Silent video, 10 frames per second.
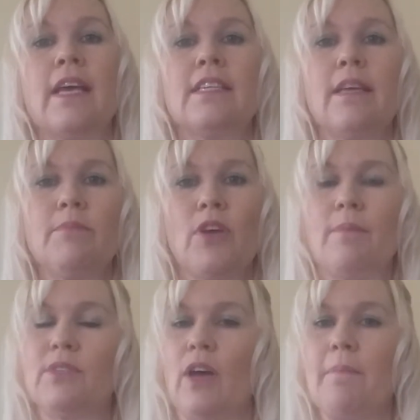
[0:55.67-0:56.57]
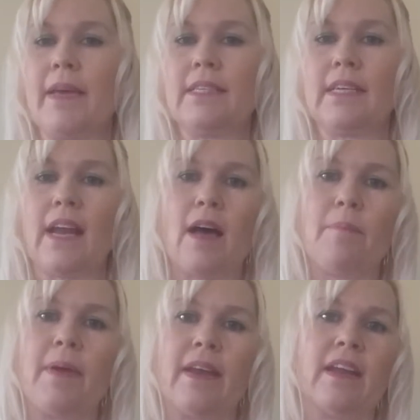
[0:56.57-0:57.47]
Sometimes I mix it
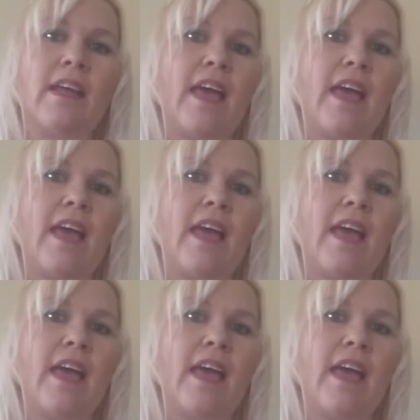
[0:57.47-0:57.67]
up and,